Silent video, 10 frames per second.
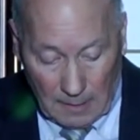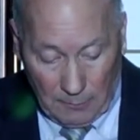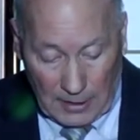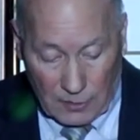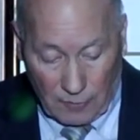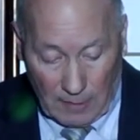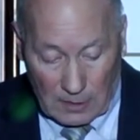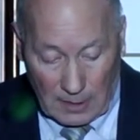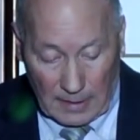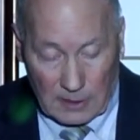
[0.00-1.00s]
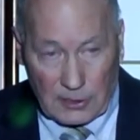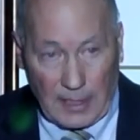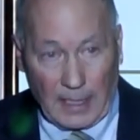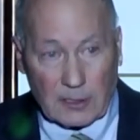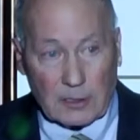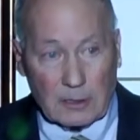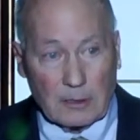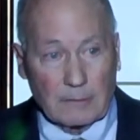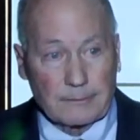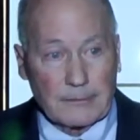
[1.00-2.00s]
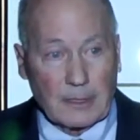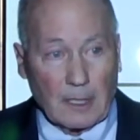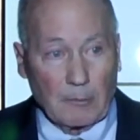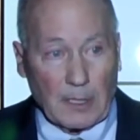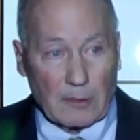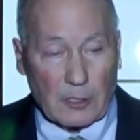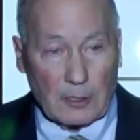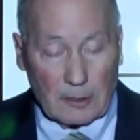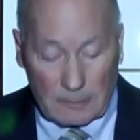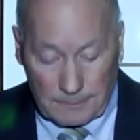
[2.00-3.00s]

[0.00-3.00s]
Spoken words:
Peachtree was later changed to a middle school.